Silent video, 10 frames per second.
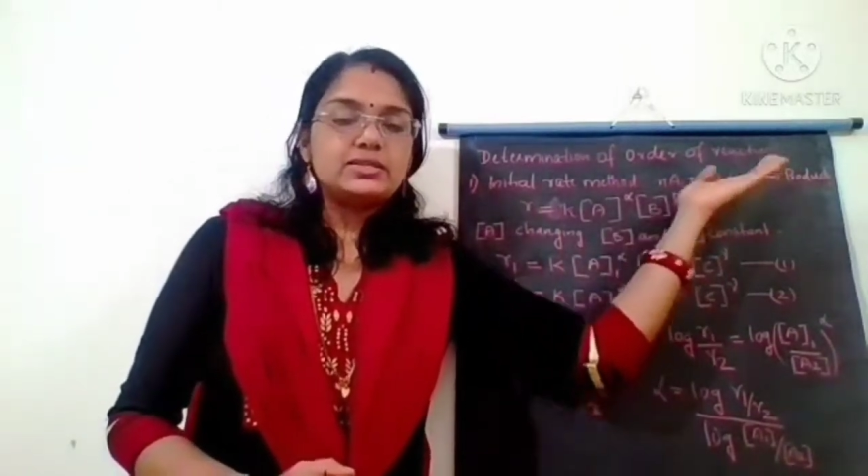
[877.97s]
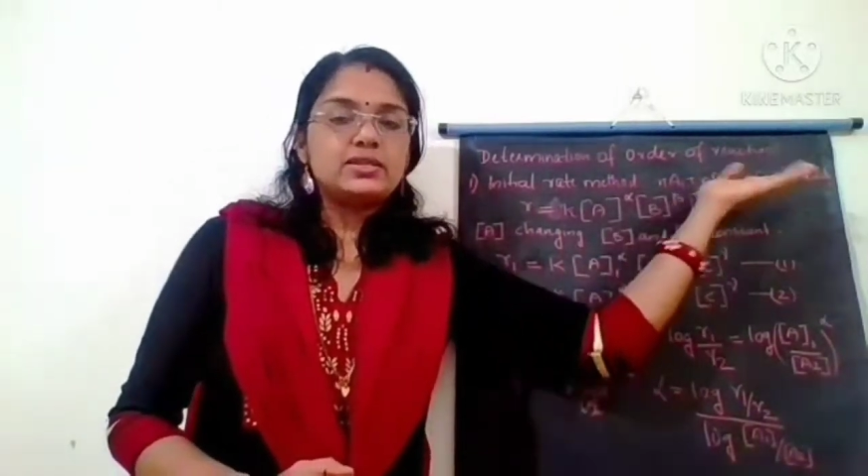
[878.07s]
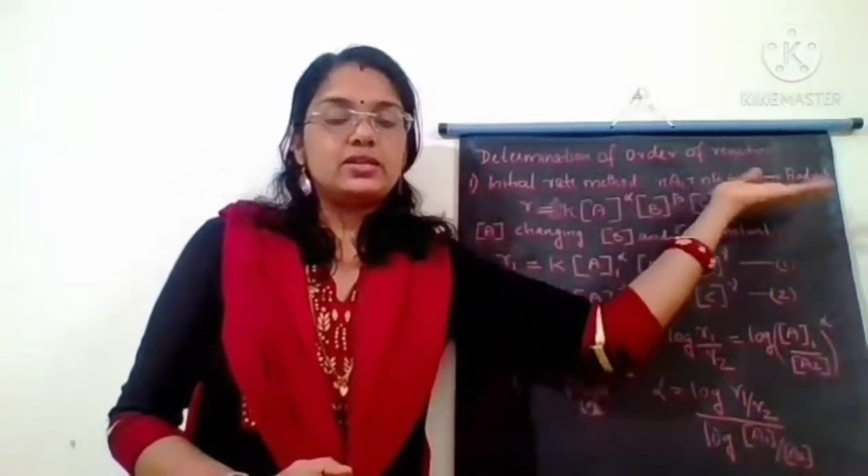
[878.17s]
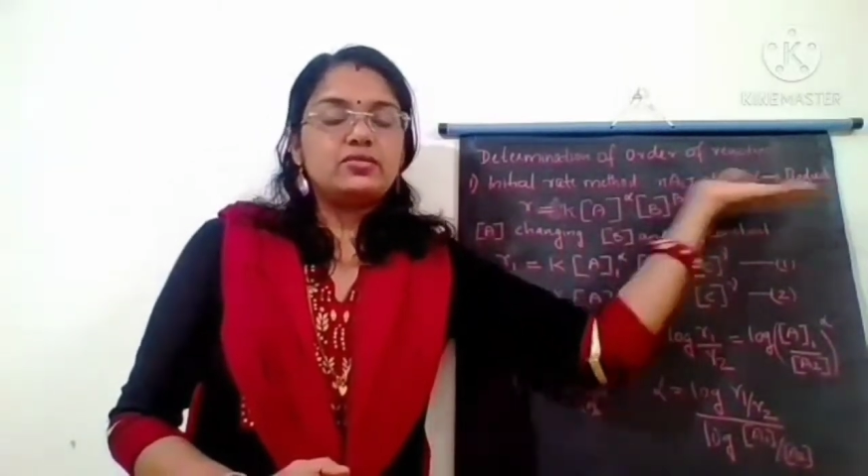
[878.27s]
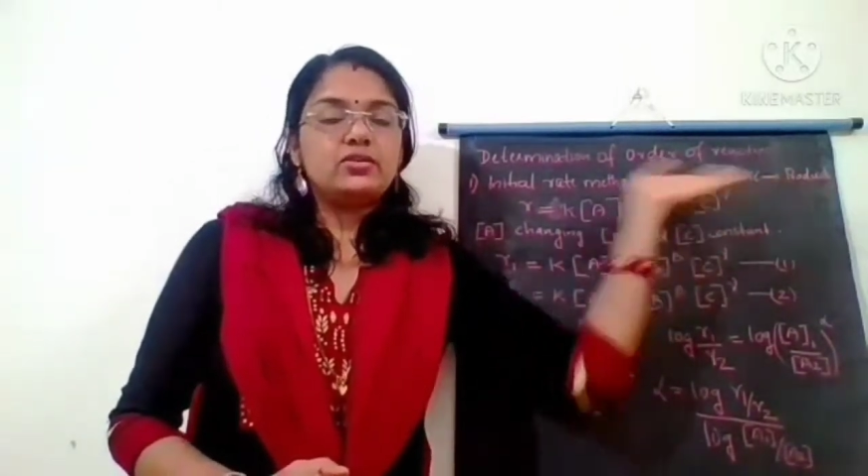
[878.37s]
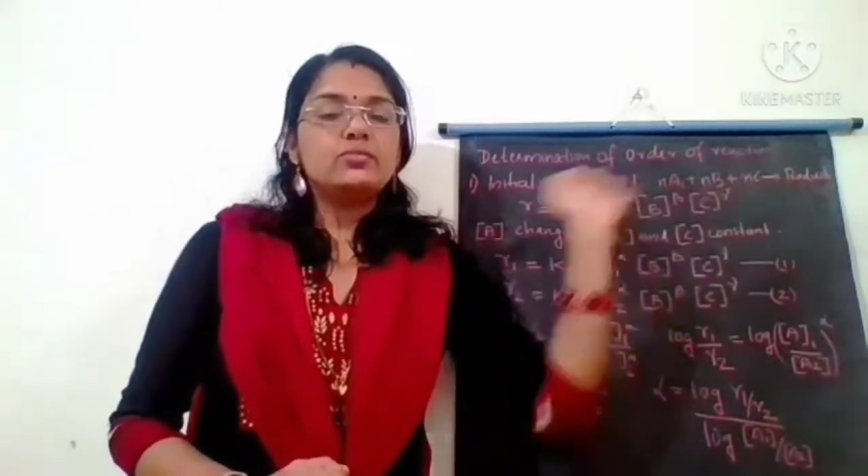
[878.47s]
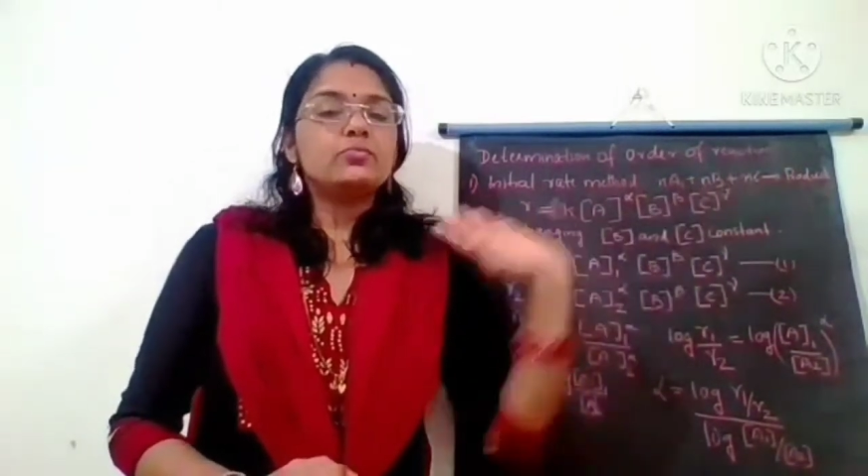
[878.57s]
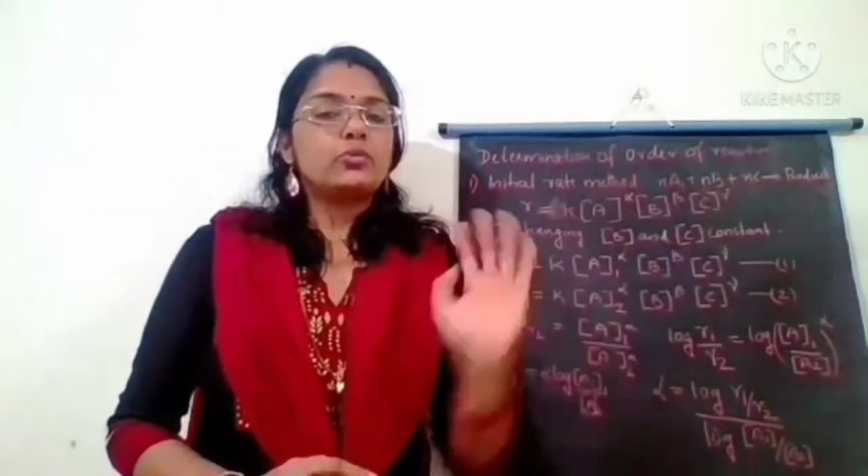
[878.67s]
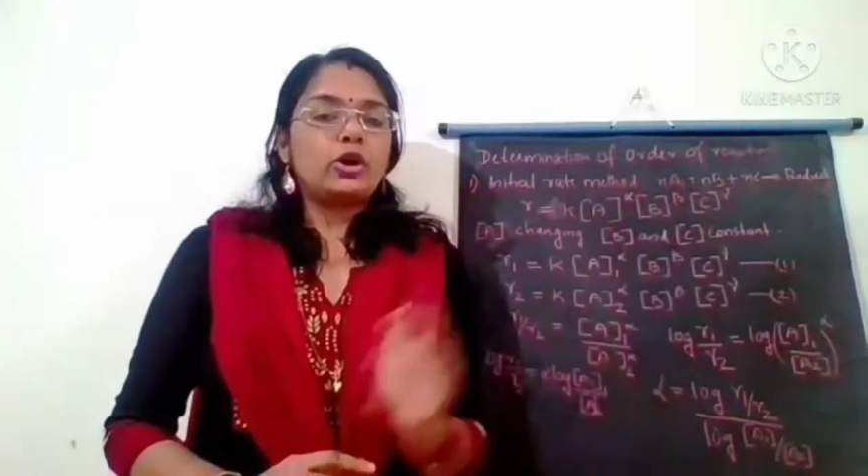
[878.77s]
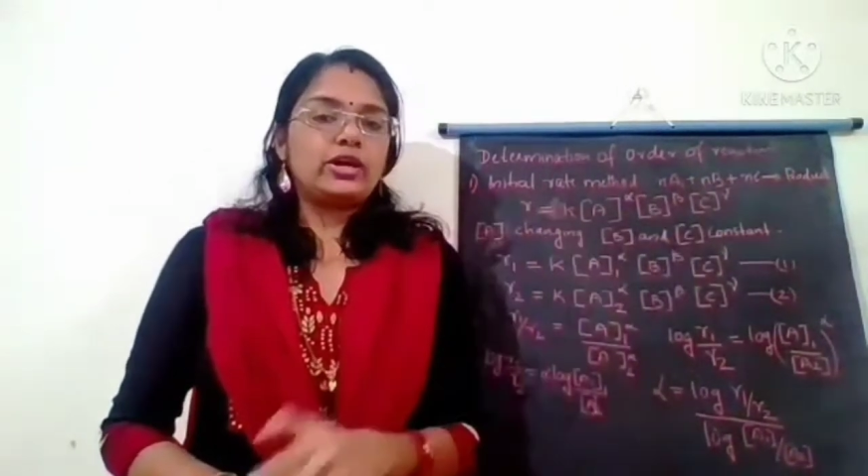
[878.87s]
giving
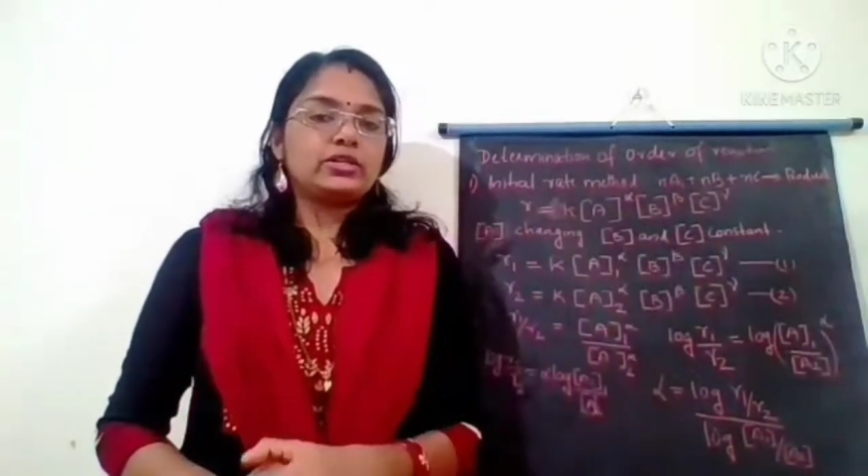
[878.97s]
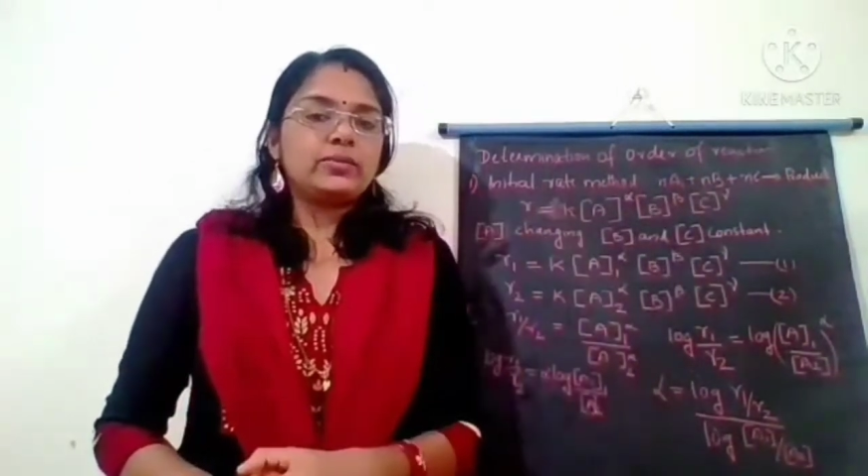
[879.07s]
product.